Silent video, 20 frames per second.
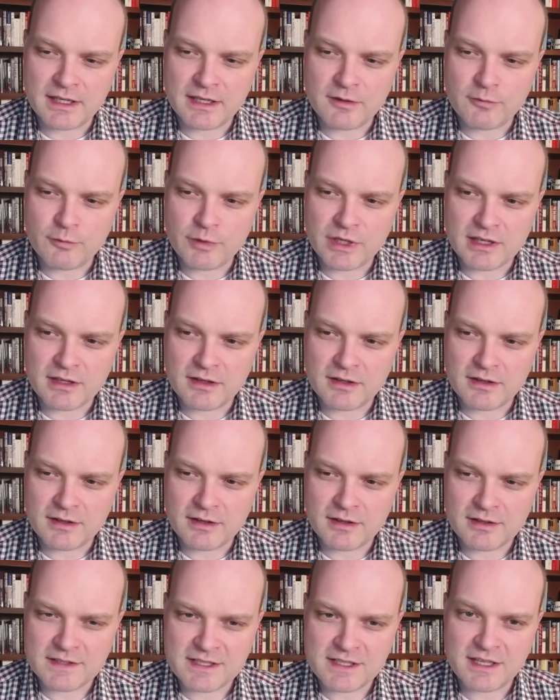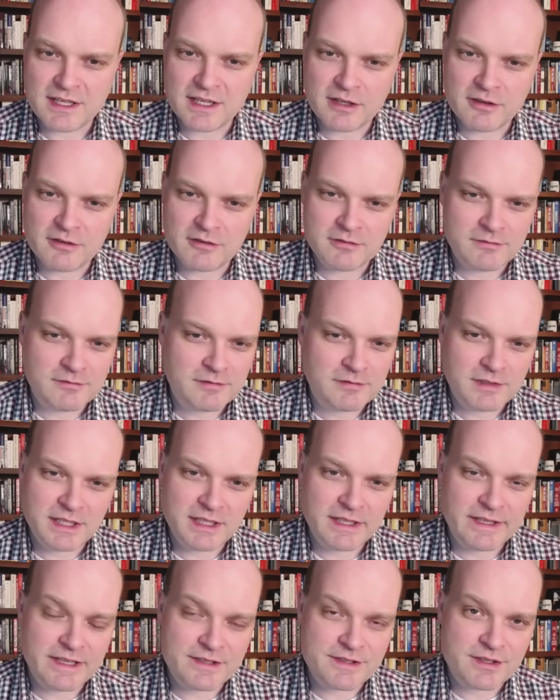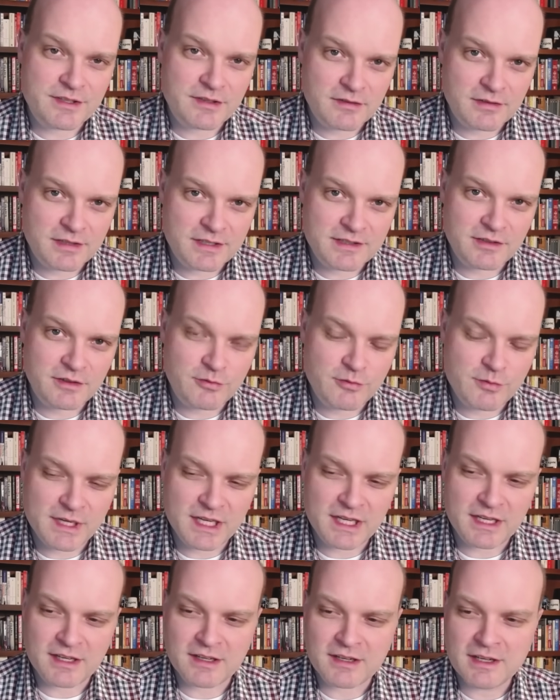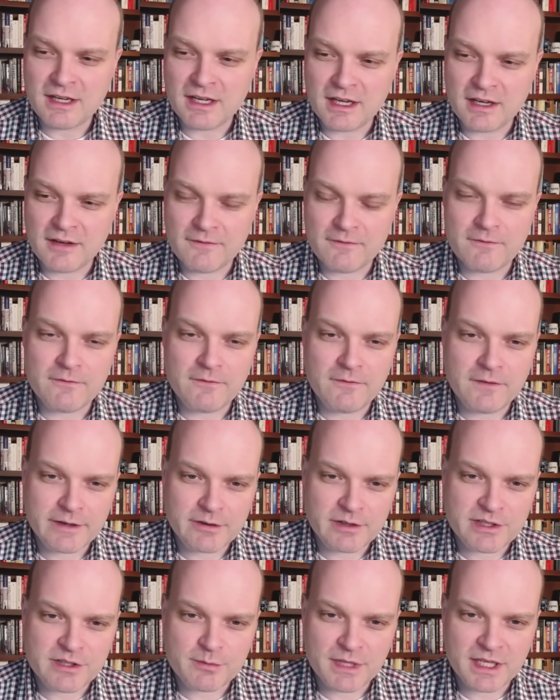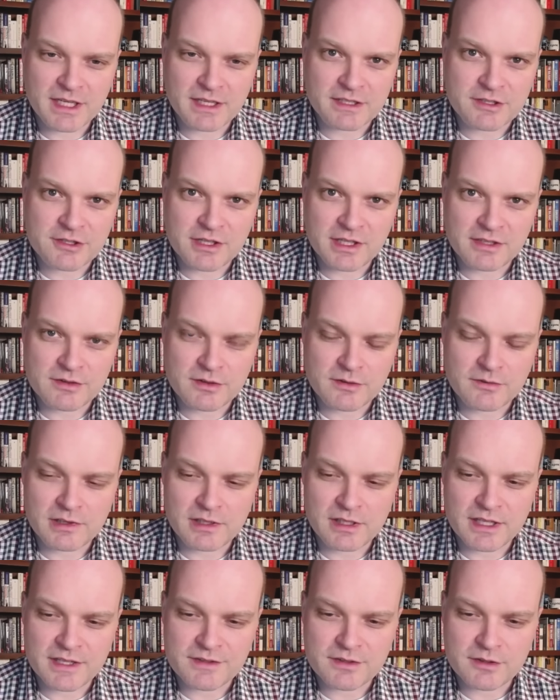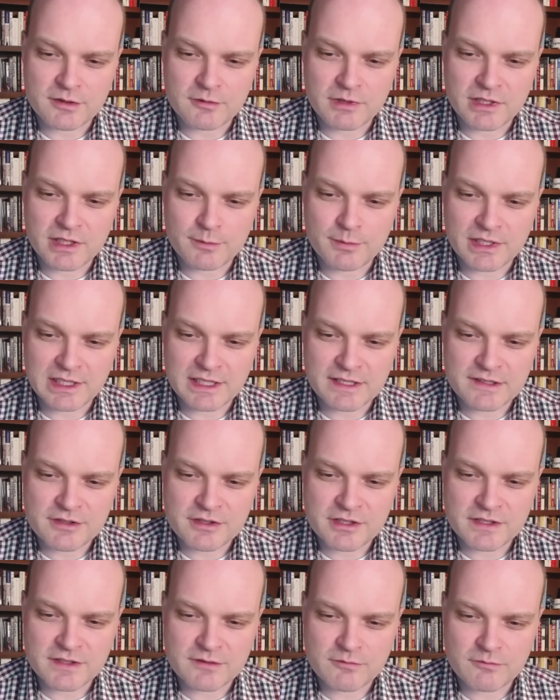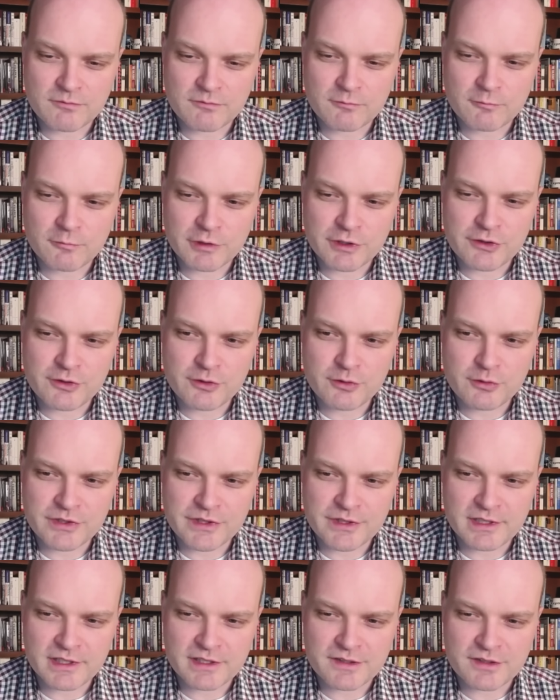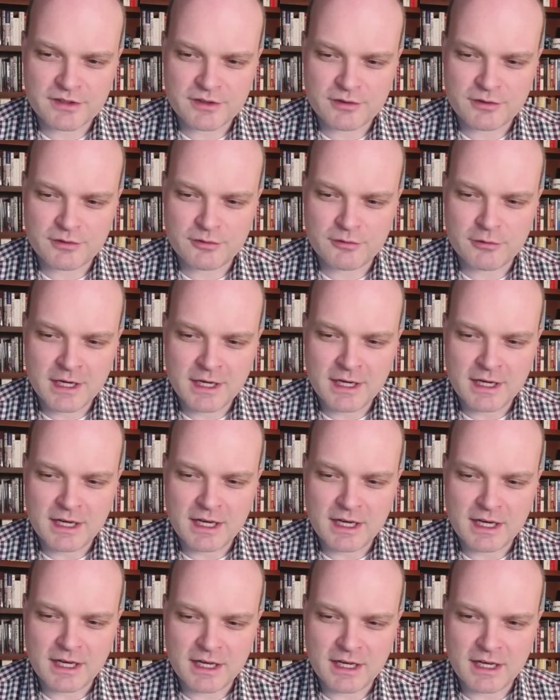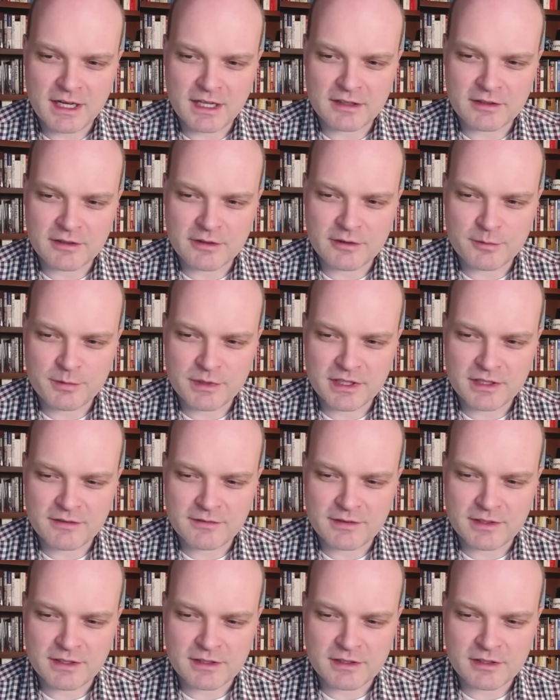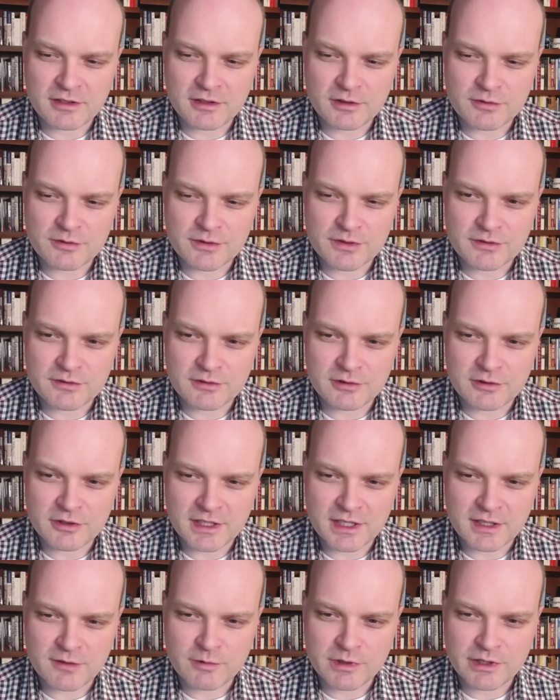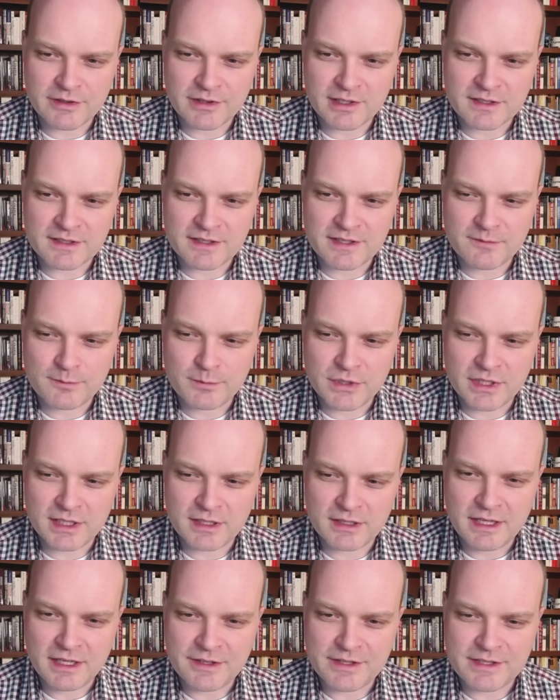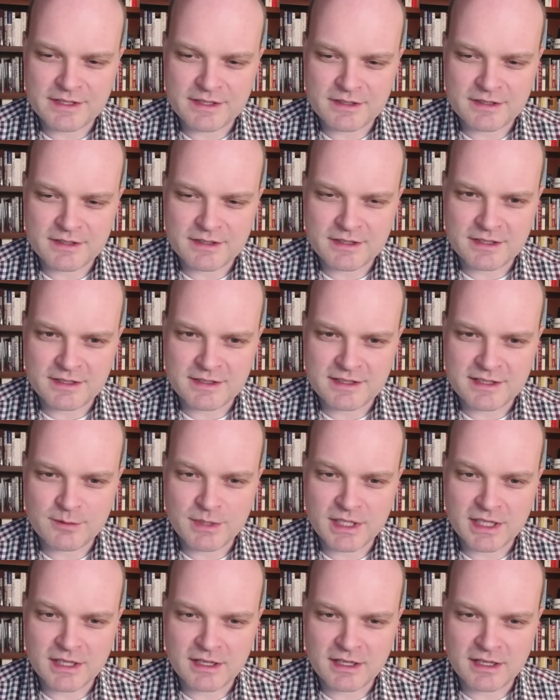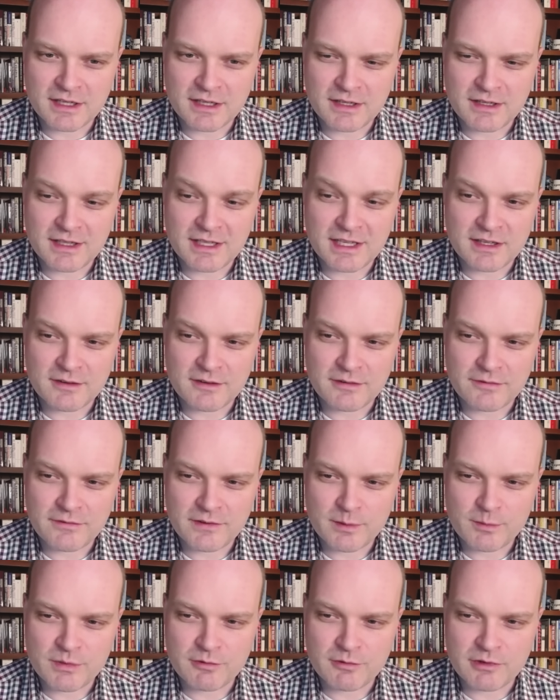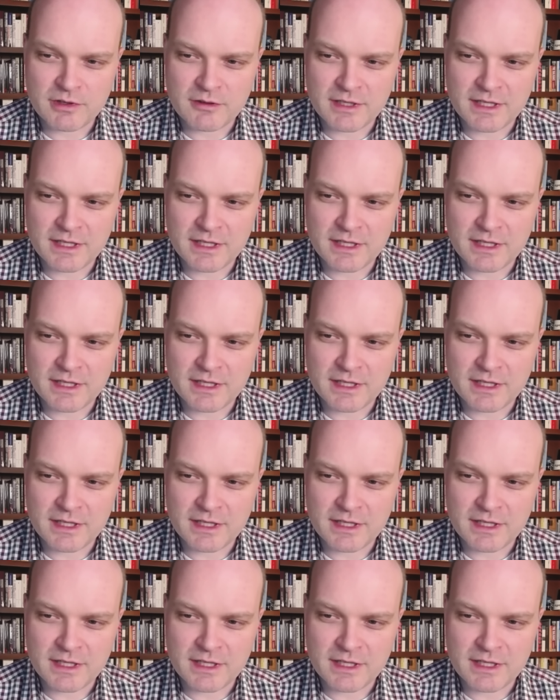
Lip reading: we can see how it is still remaining a very dramatic change over the last little while, but let's just reduce this to a little bit of a closer look at where things have been. This is since the beginning, the end of February.